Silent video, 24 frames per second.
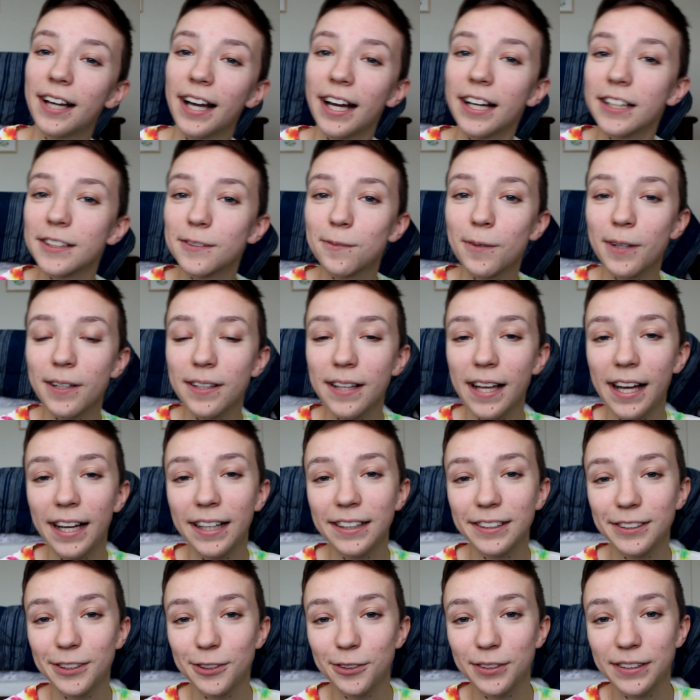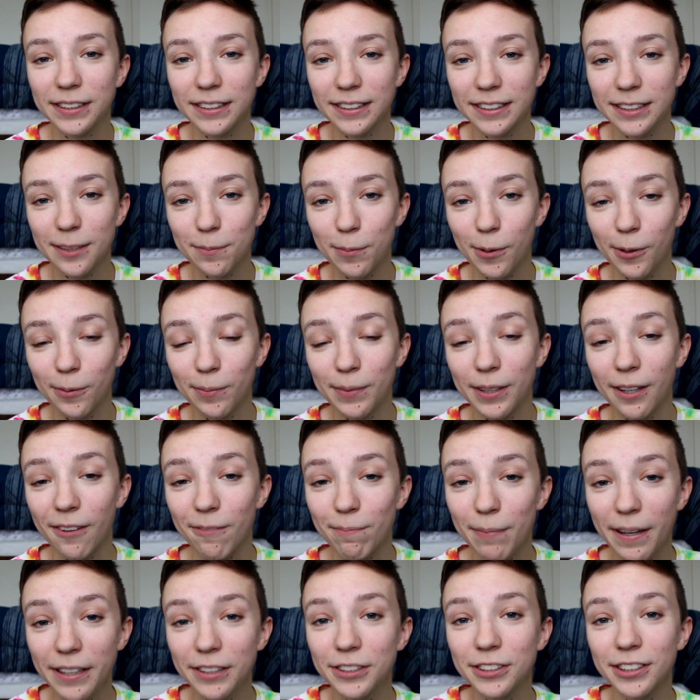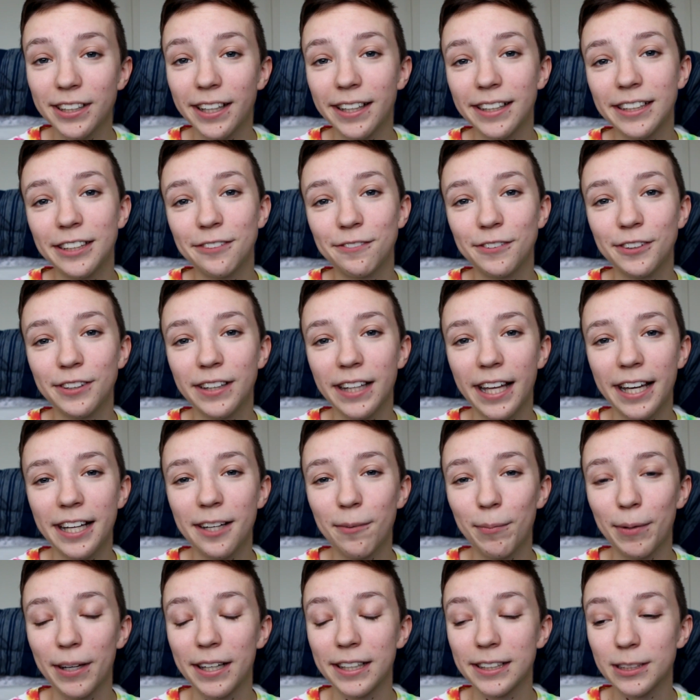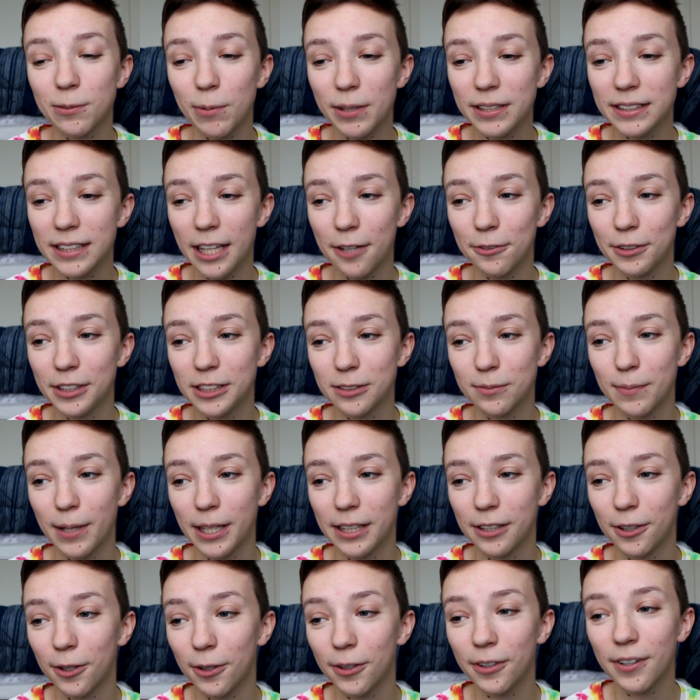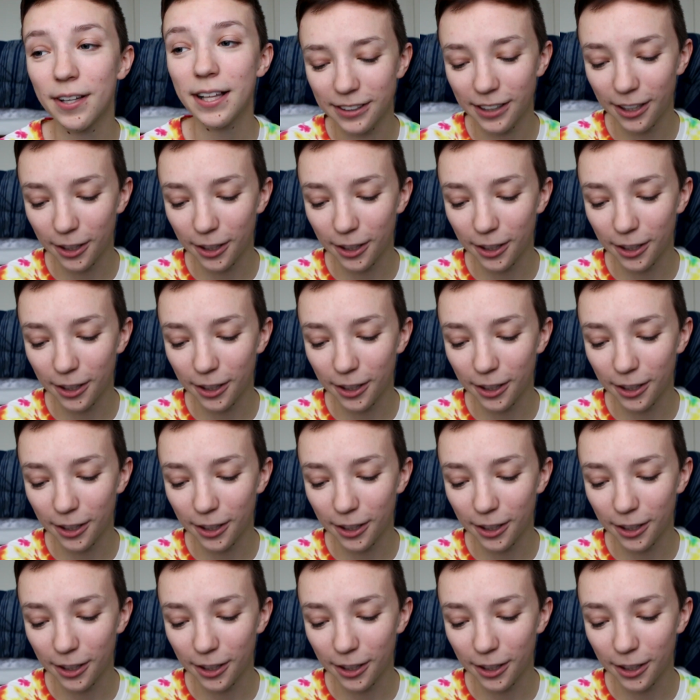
as well as you can support me on Patreon if you'd like, because once I reach my goal,